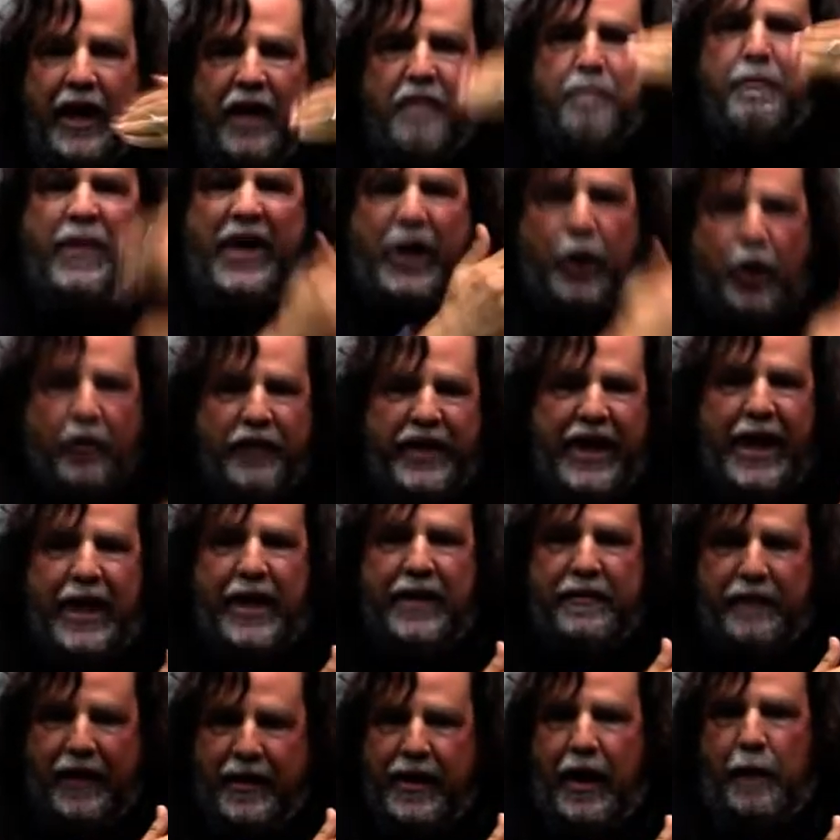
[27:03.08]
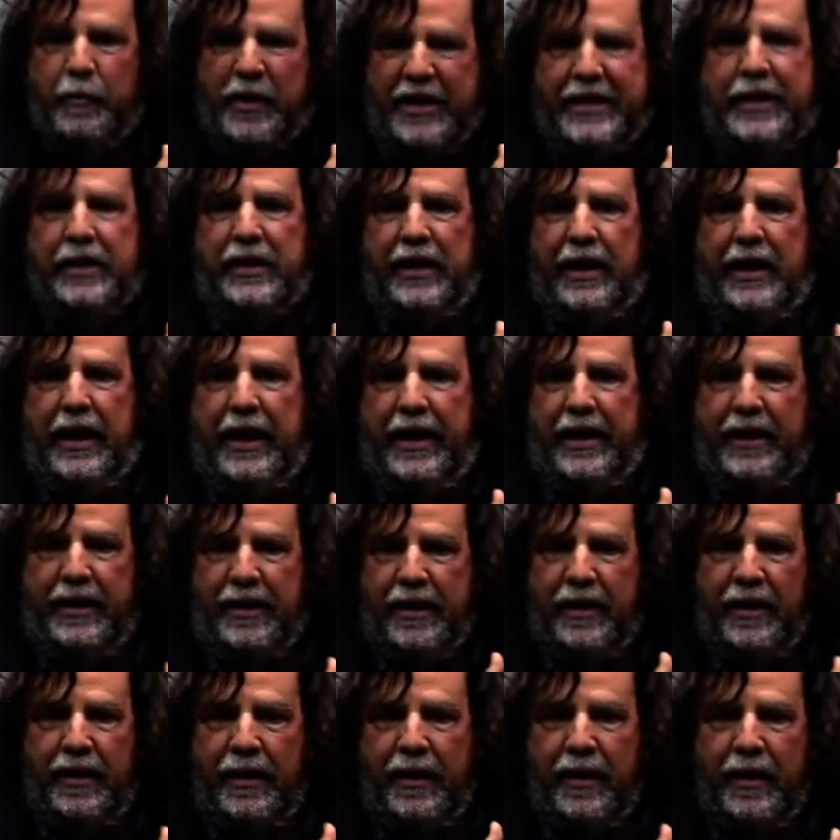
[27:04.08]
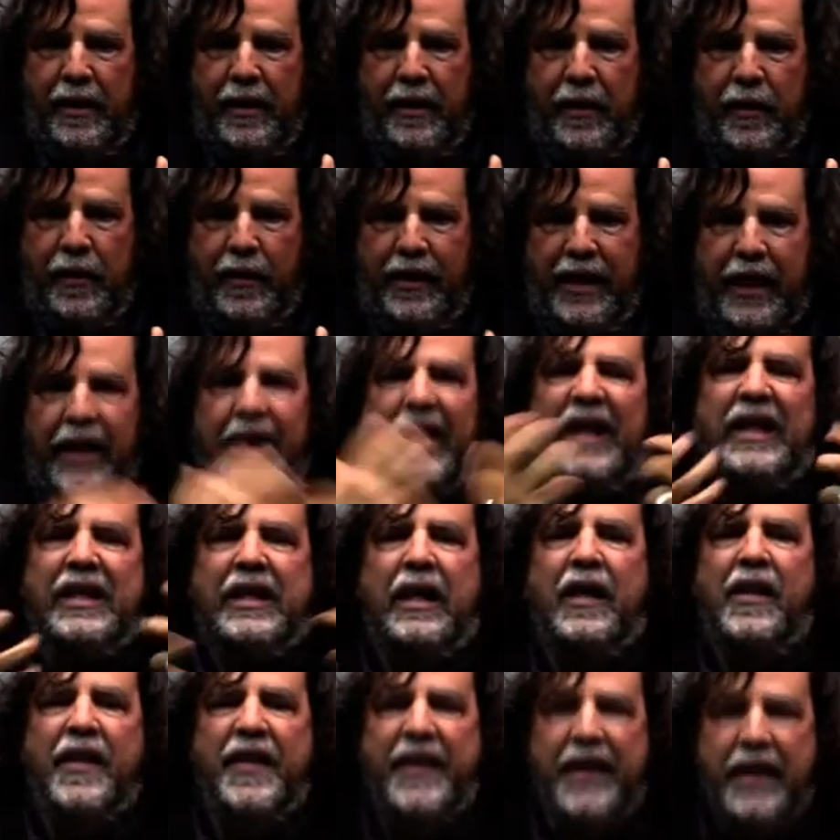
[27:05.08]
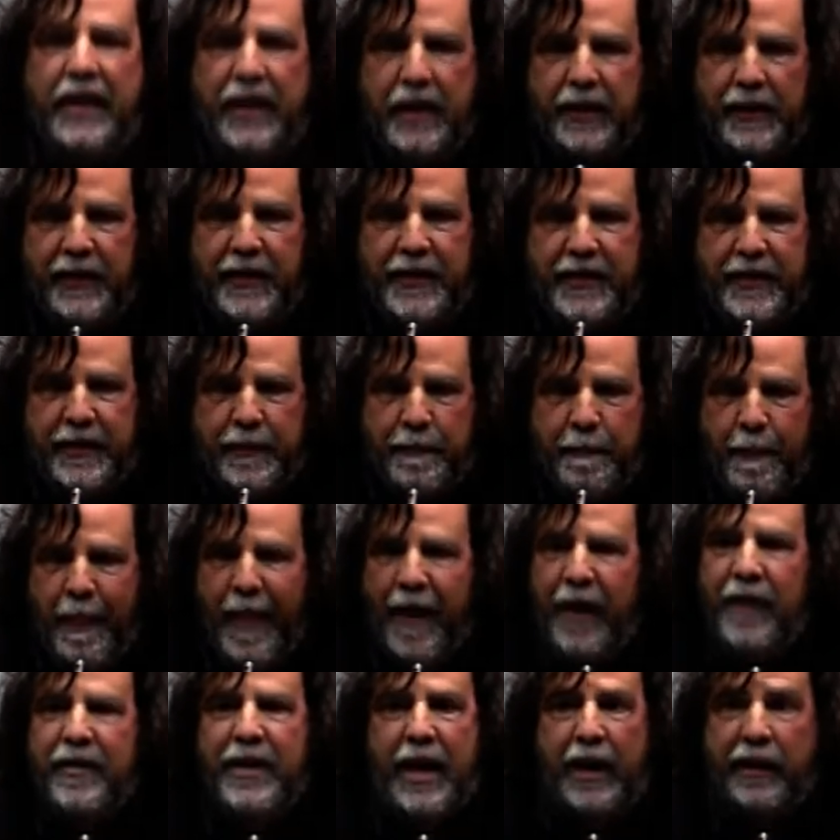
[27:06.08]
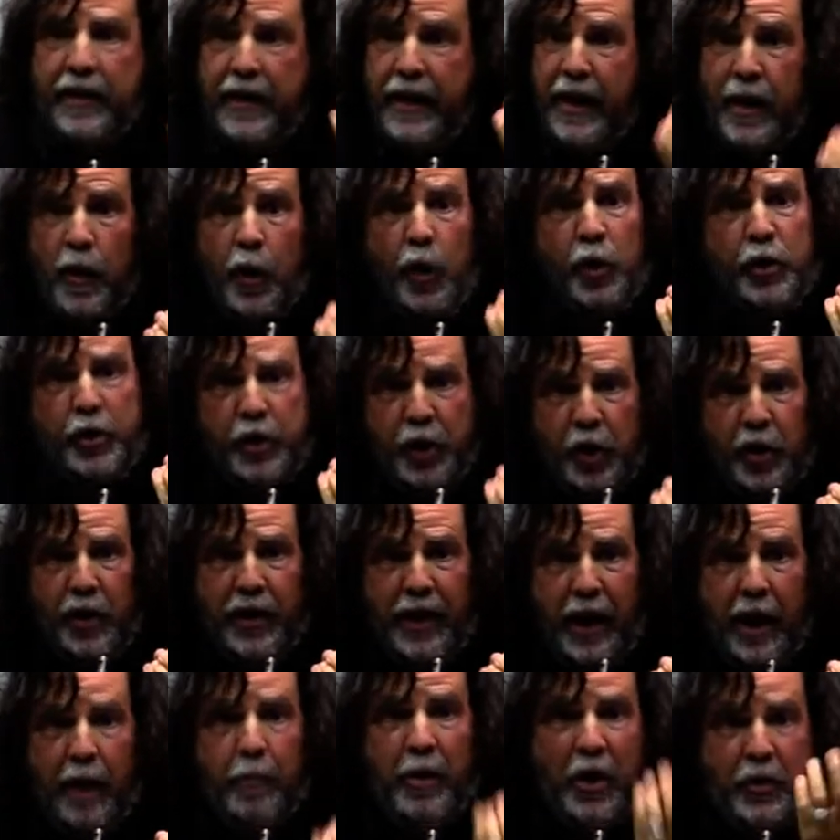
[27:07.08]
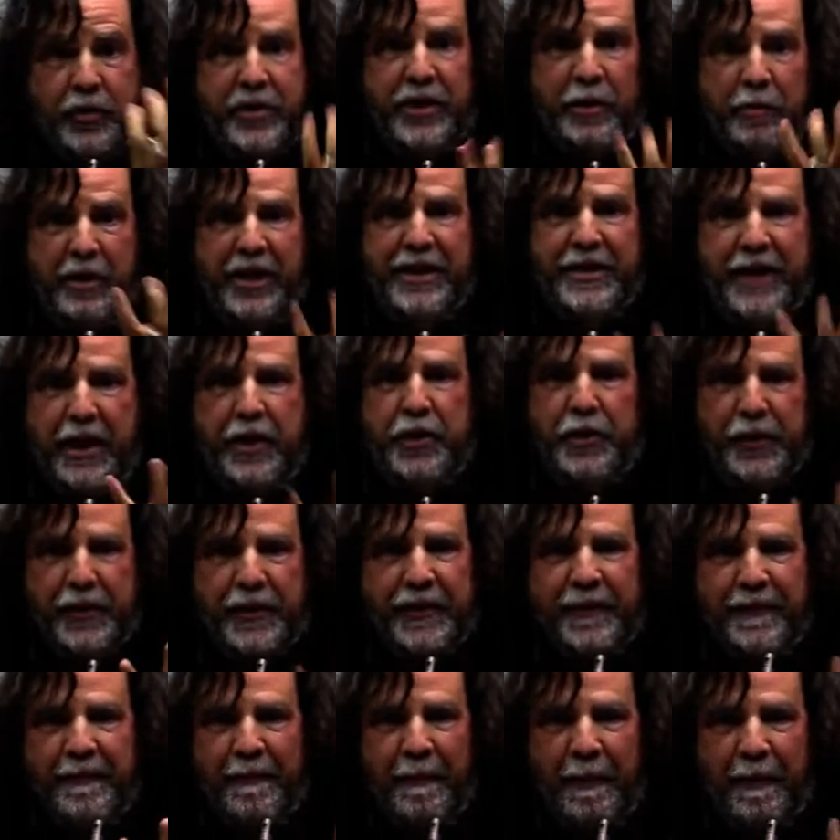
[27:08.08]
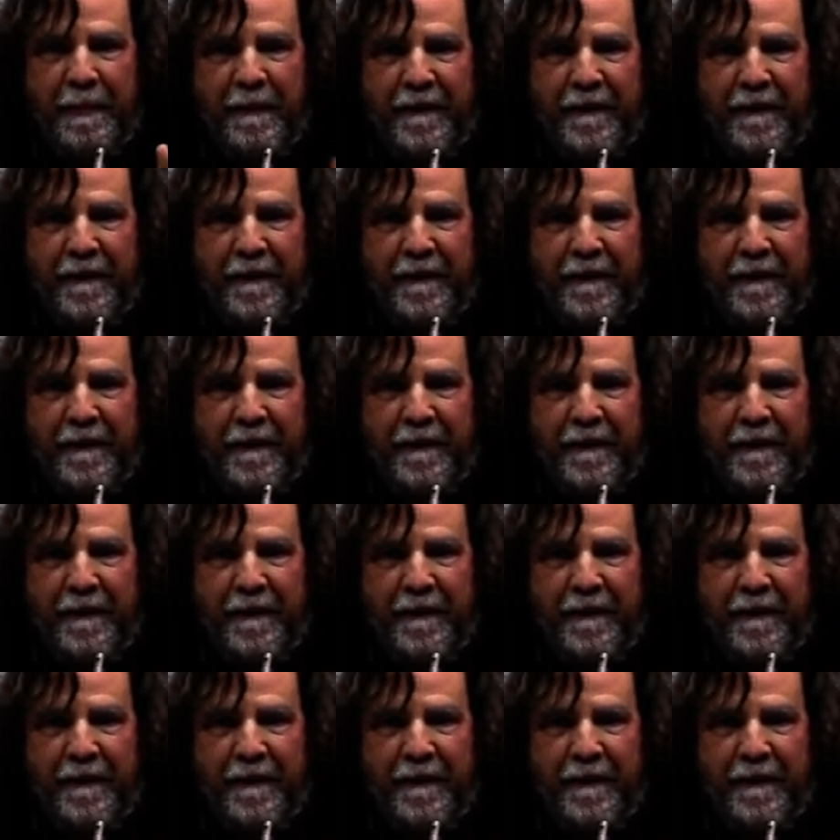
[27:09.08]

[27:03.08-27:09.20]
the left below the abyssal line, the critical thinkers. That they all talk about civilization.